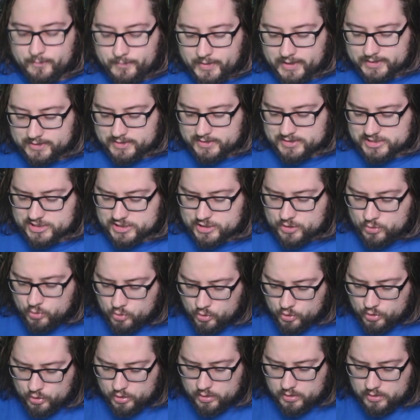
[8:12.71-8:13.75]
But the
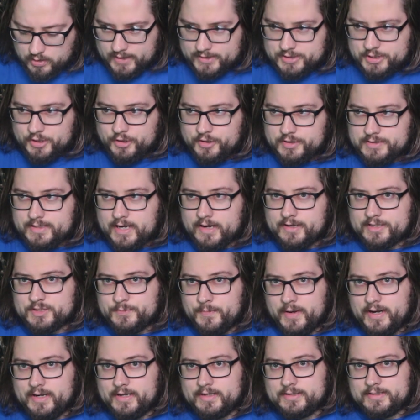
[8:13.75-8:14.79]
school, it turns out, is
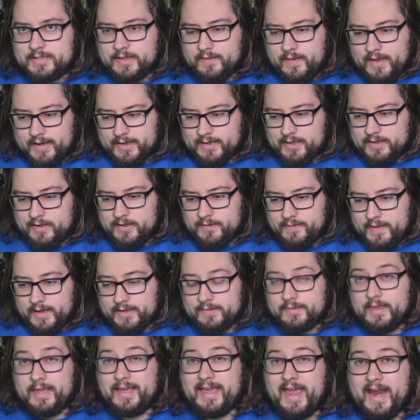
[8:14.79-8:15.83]
made into like a,
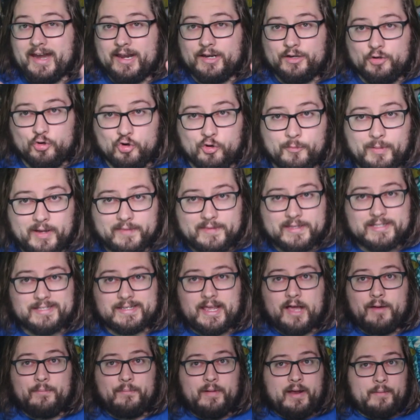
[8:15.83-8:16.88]
like they kind of knew about this
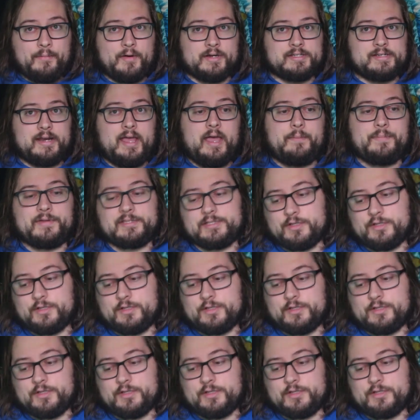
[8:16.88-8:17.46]
out outbreak's gonna happen.